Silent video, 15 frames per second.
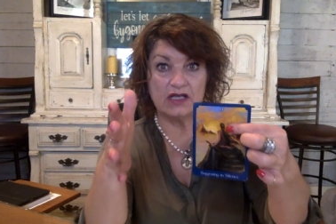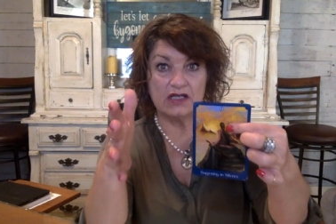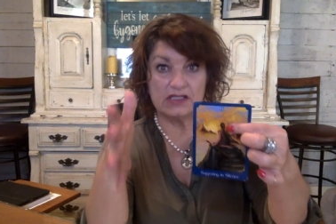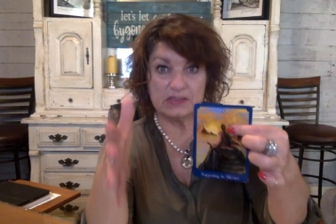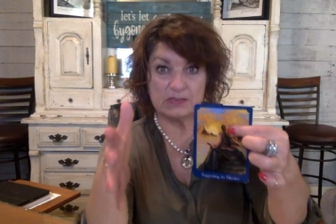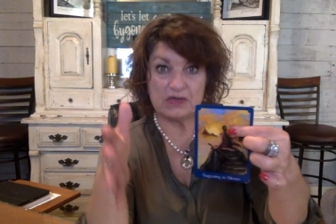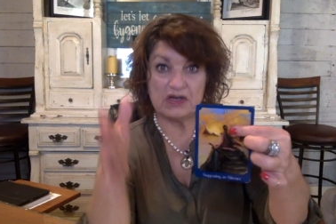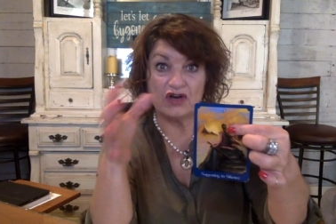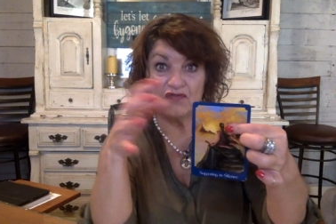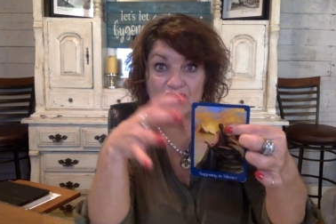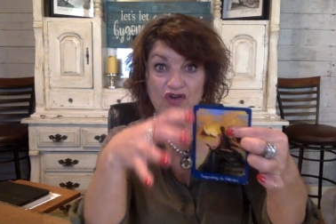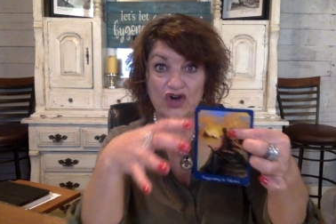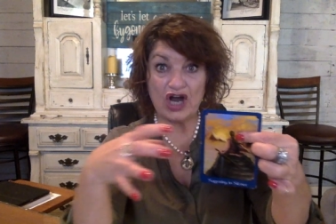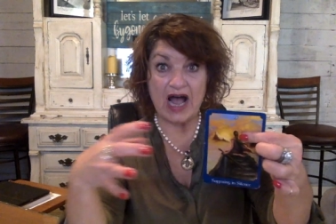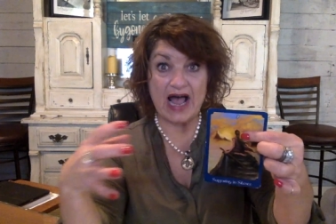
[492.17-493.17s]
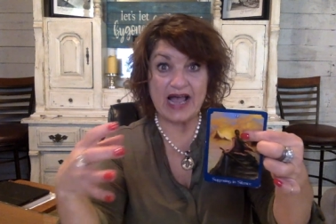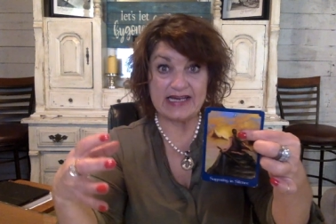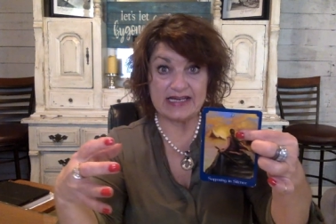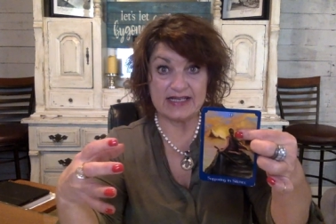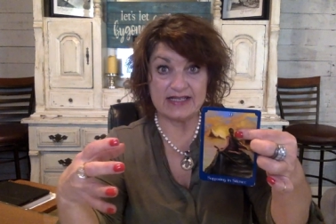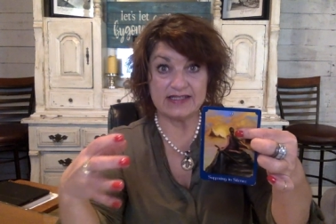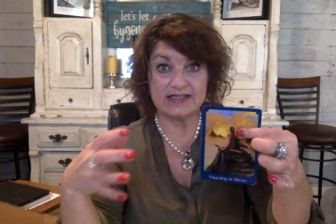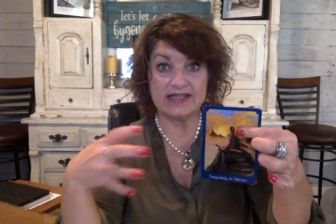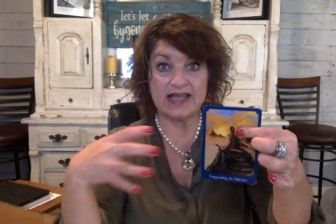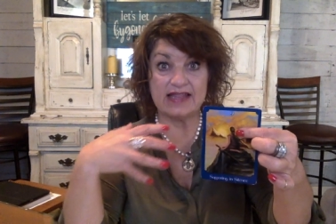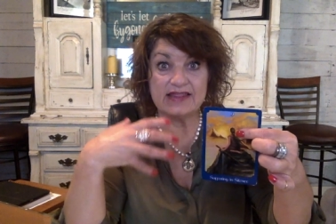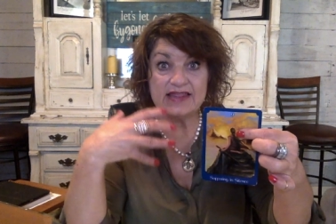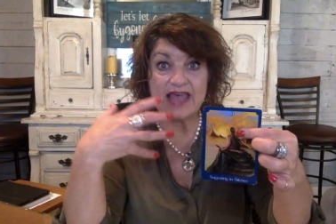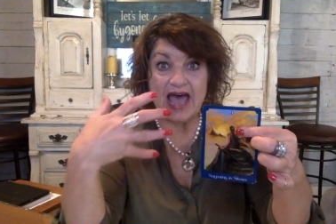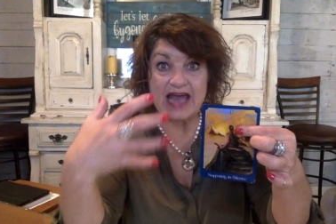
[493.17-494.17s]
spirit for guidance.
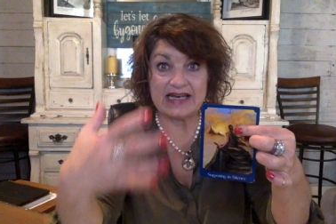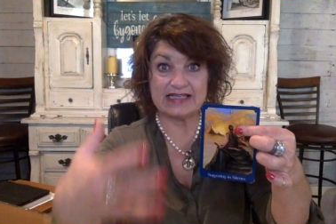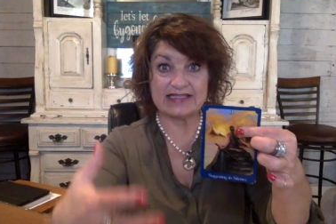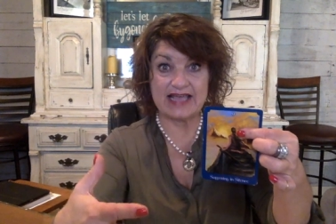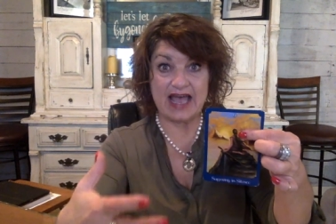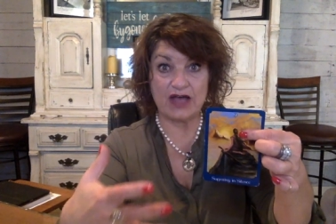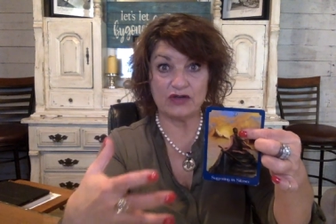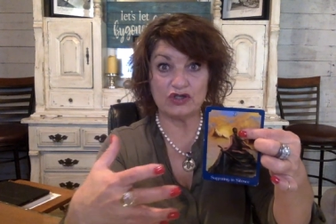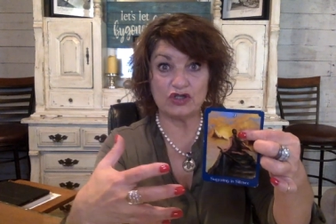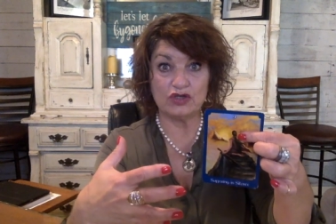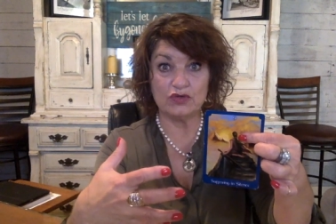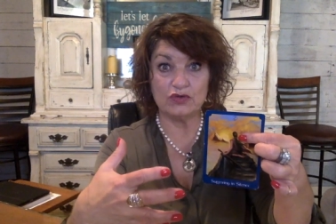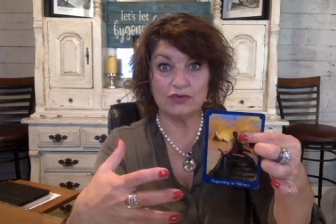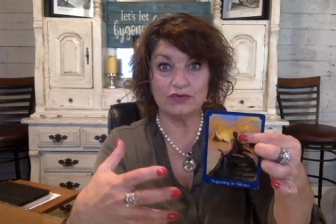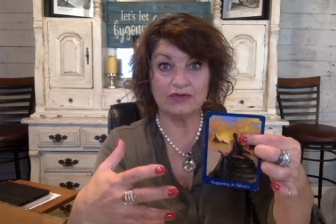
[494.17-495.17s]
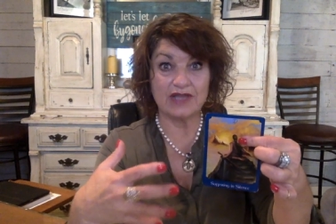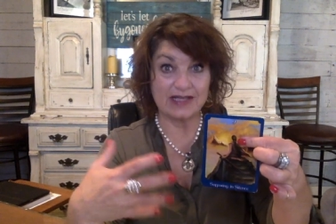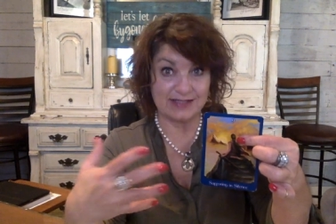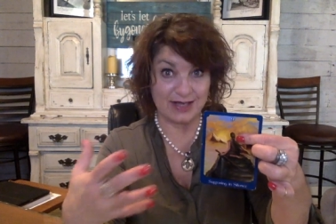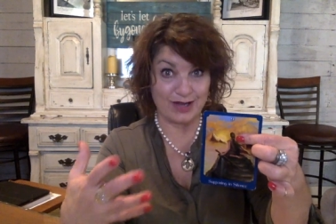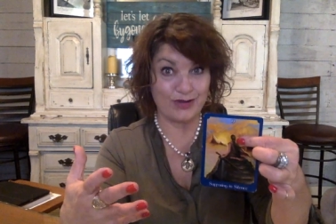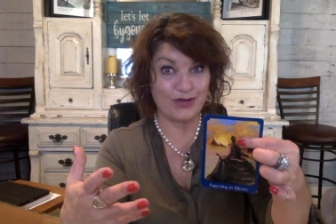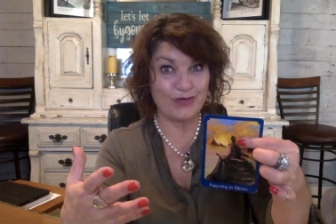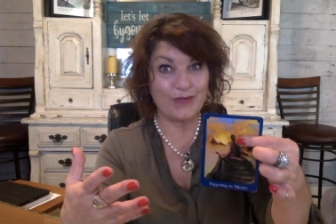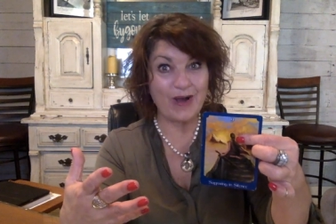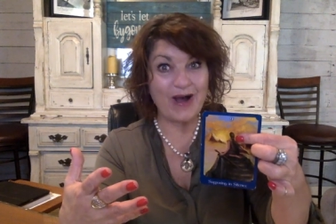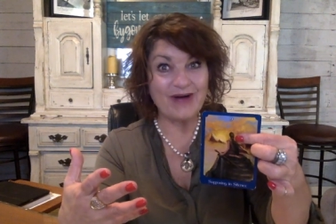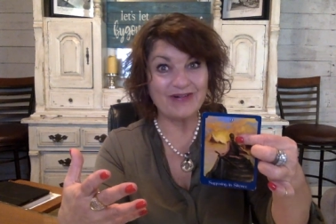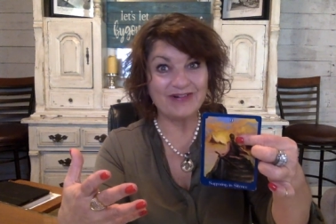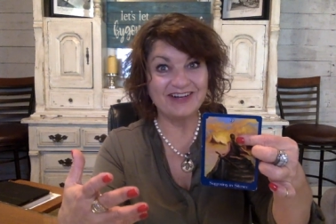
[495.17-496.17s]
That that is how you, that's how you
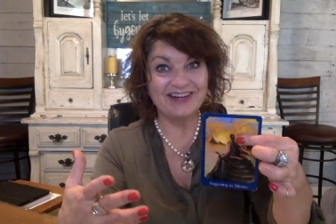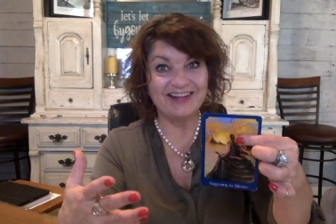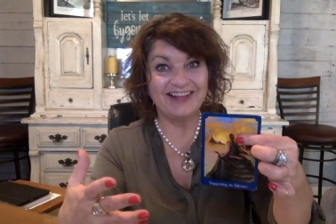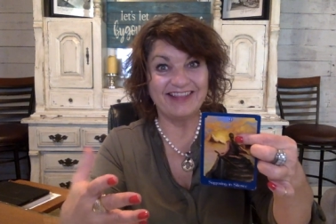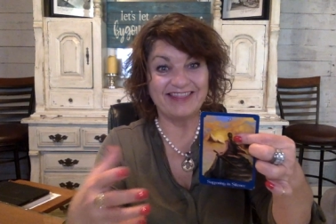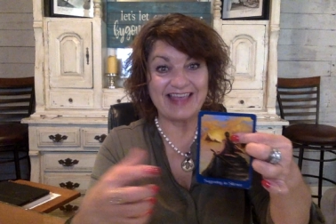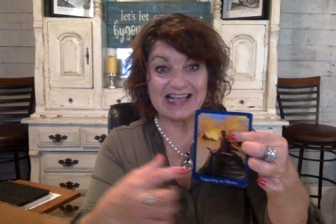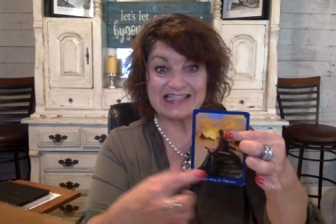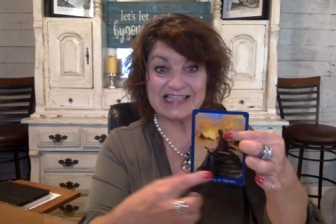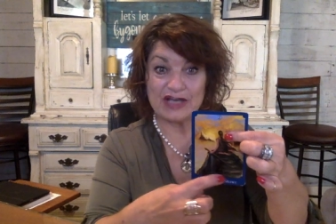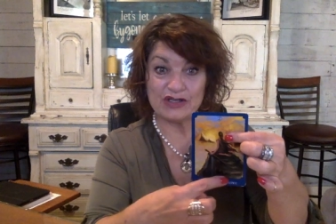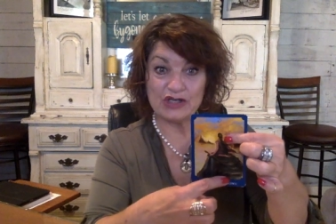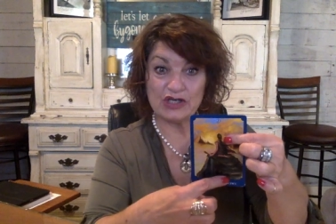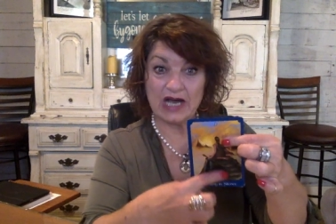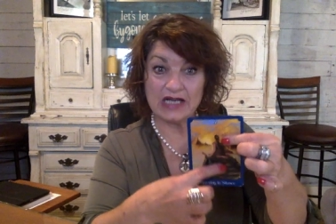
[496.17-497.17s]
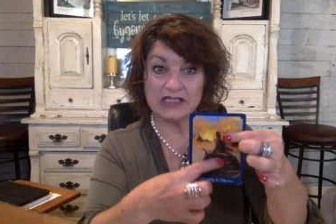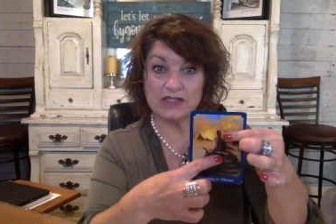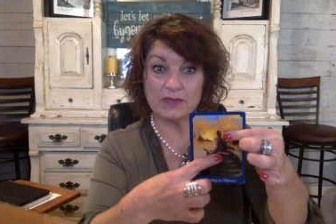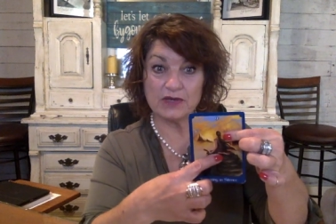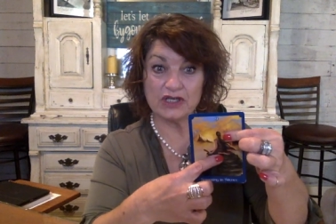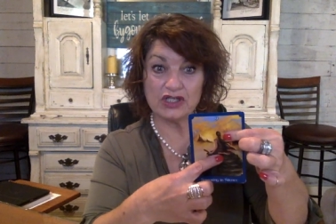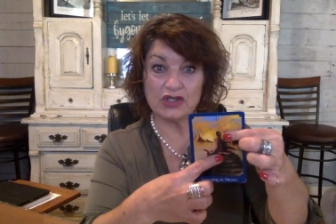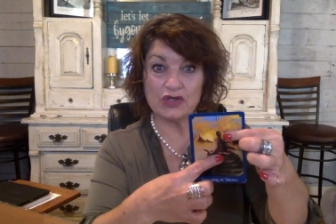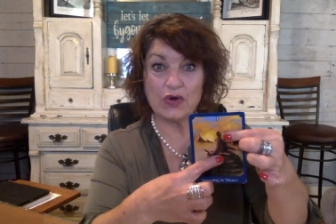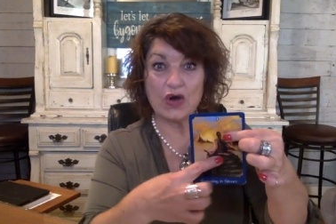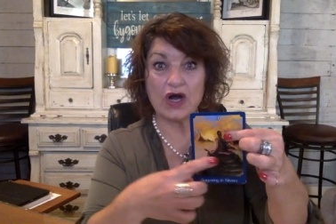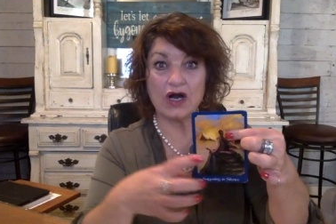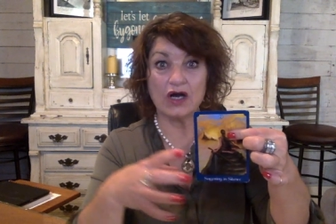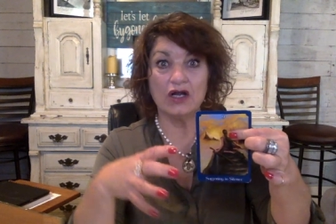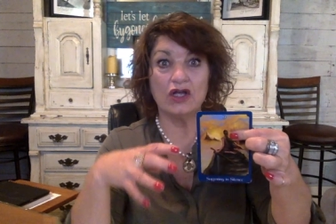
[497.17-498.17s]
roll. That's how you got to where you
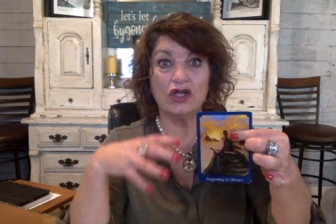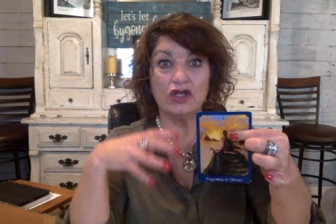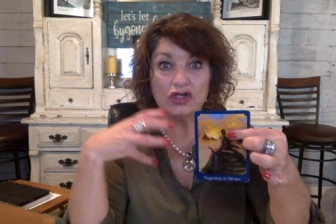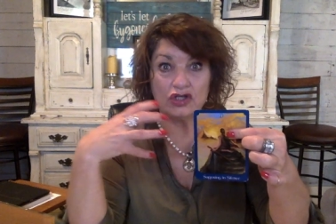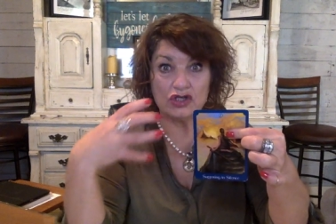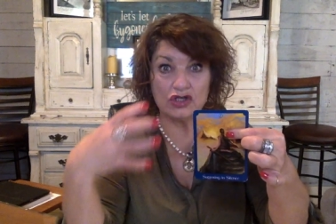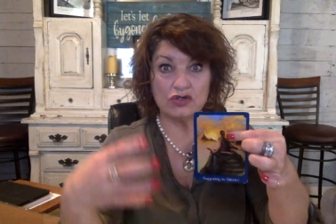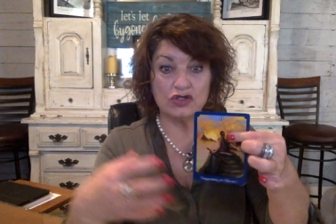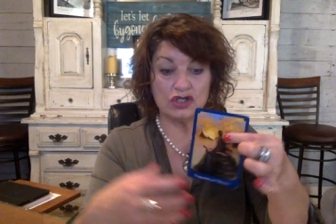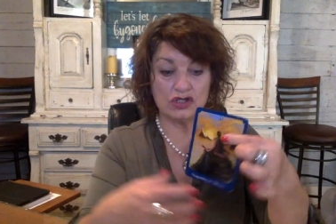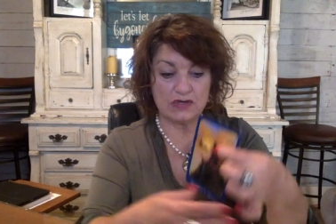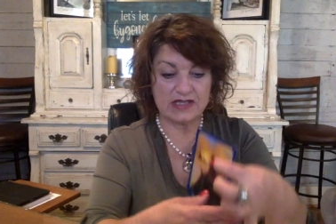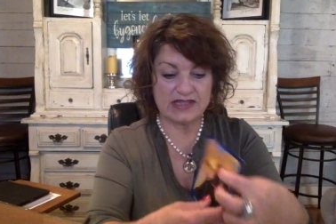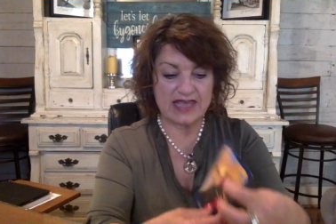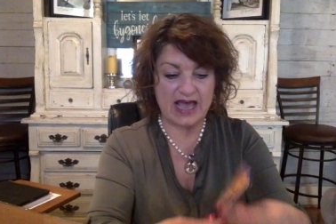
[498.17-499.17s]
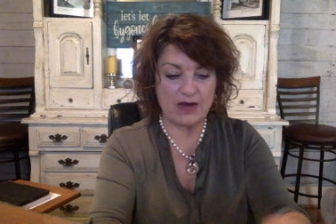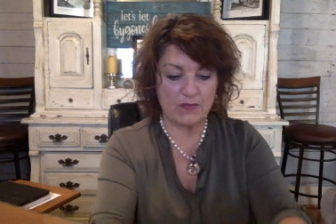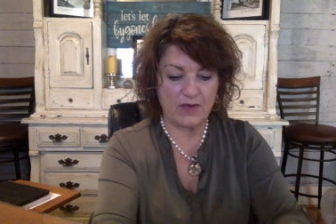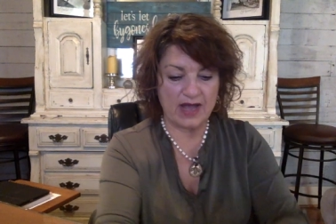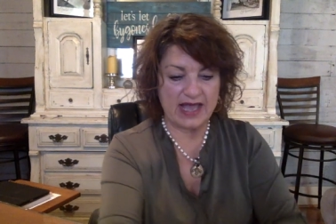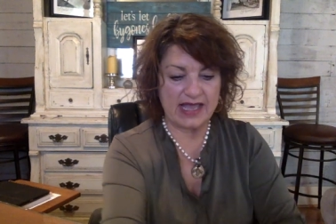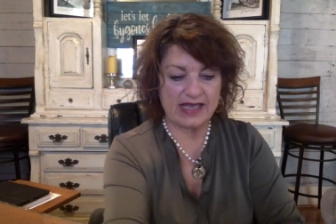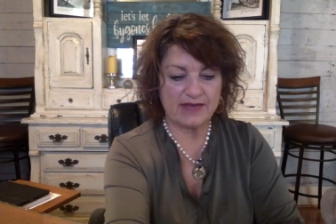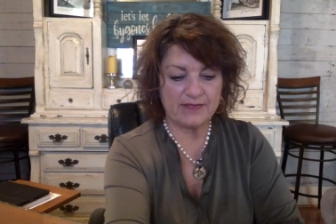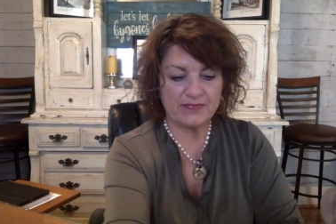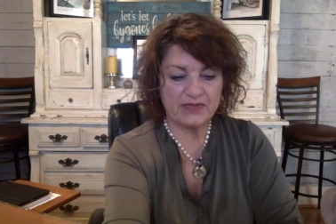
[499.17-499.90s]
are. You do it that way.